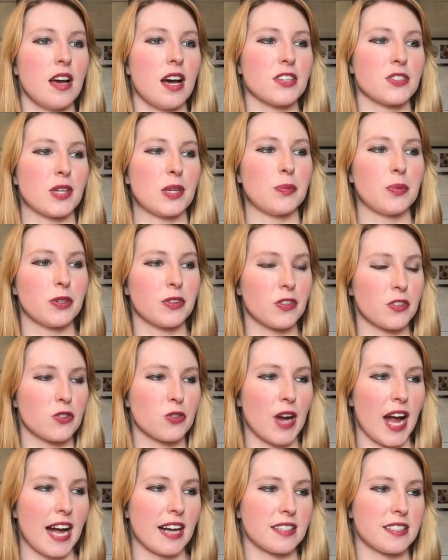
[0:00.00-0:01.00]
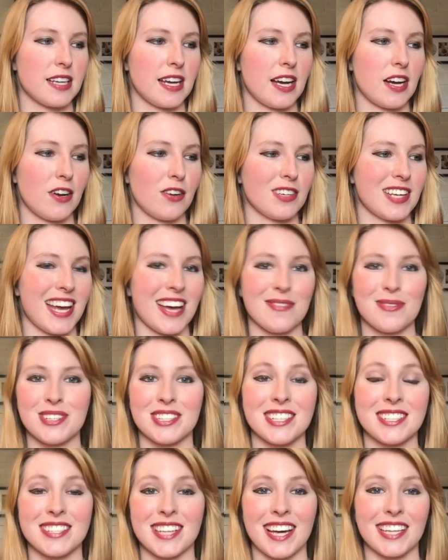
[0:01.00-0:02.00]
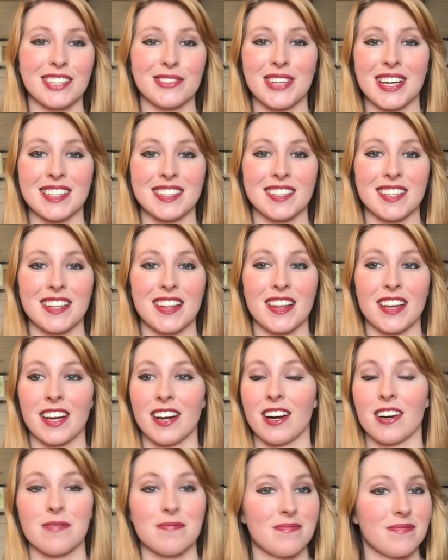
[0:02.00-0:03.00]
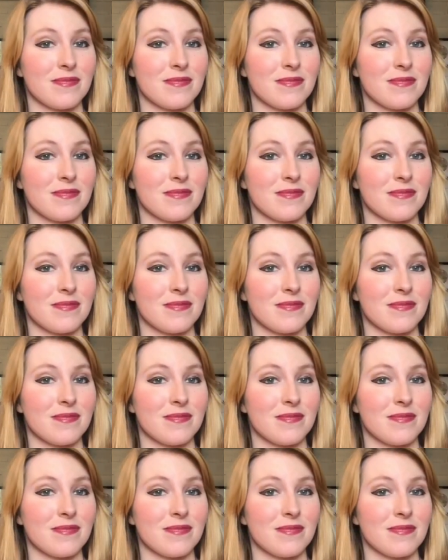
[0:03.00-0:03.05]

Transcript: so I put the track down and we decided right then and there,